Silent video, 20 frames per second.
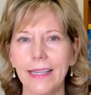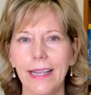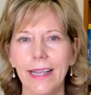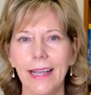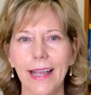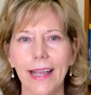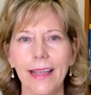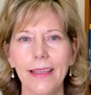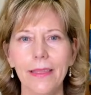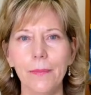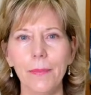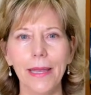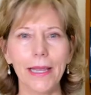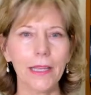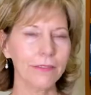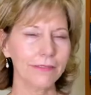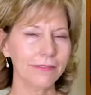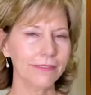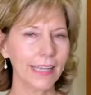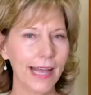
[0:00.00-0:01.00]
And the
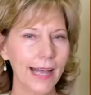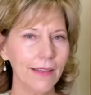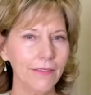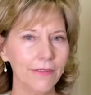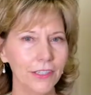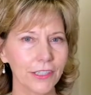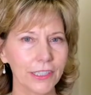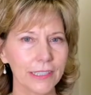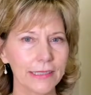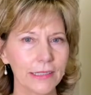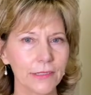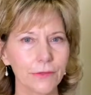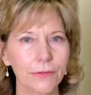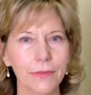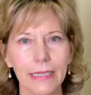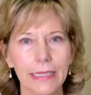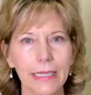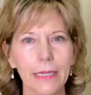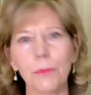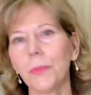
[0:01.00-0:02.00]
bioflavonoids are
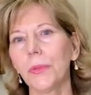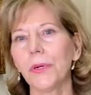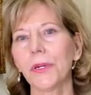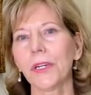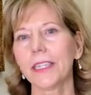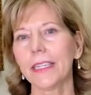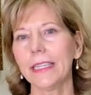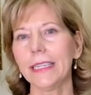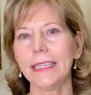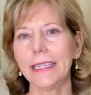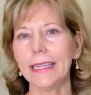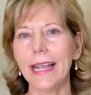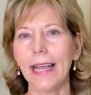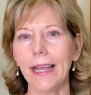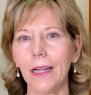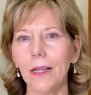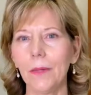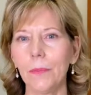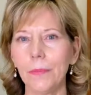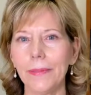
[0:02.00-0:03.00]
really important in
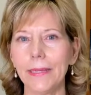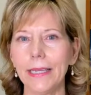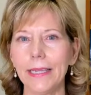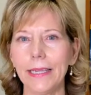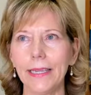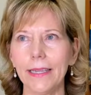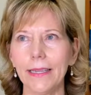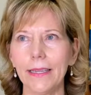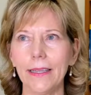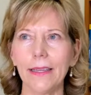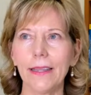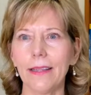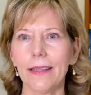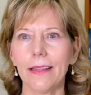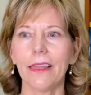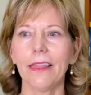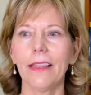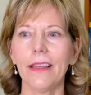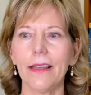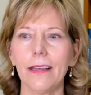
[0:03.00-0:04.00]
helping
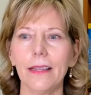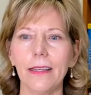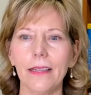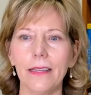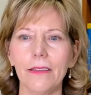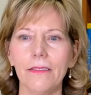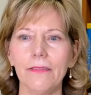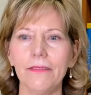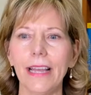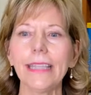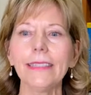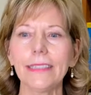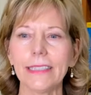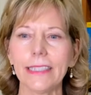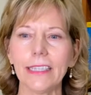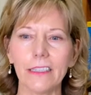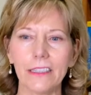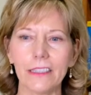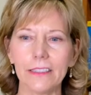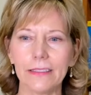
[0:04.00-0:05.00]
the
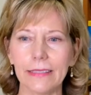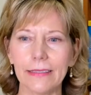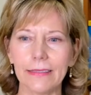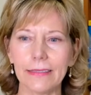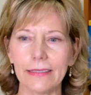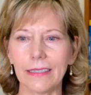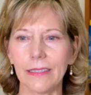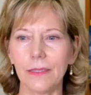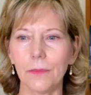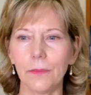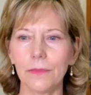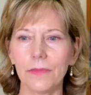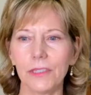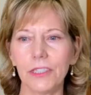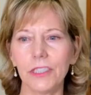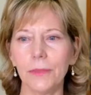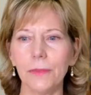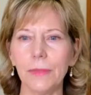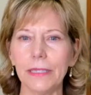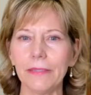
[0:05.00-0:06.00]
vascular system to
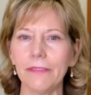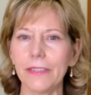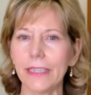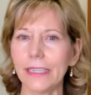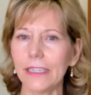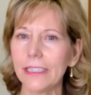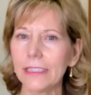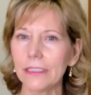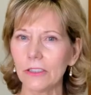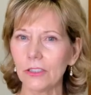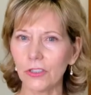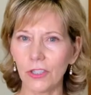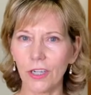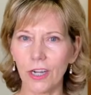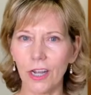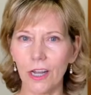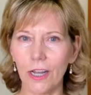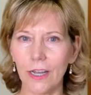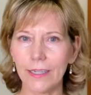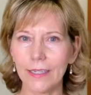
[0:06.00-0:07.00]
be very
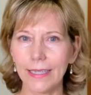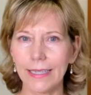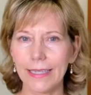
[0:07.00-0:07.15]
strong,